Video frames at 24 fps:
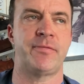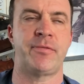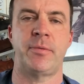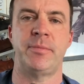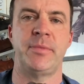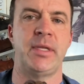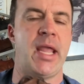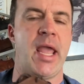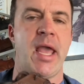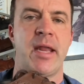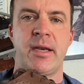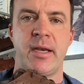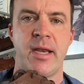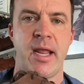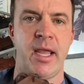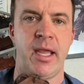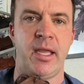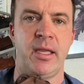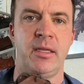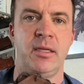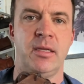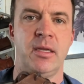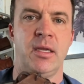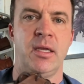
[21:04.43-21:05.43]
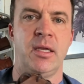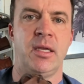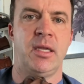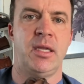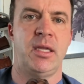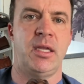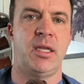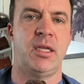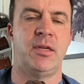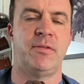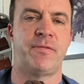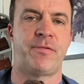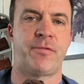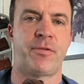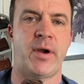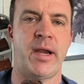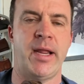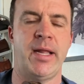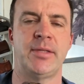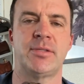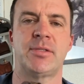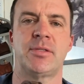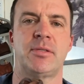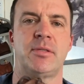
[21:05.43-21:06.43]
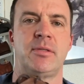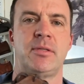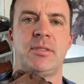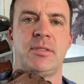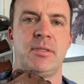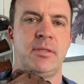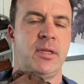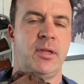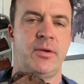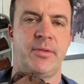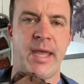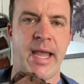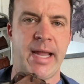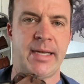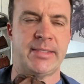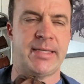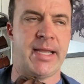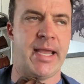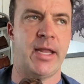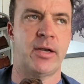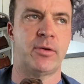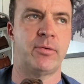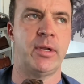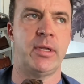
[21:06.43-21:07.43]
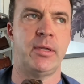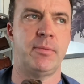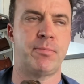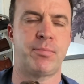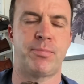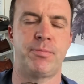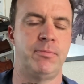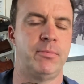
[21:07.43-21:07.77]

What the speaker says: from the NNA in France? That tannery?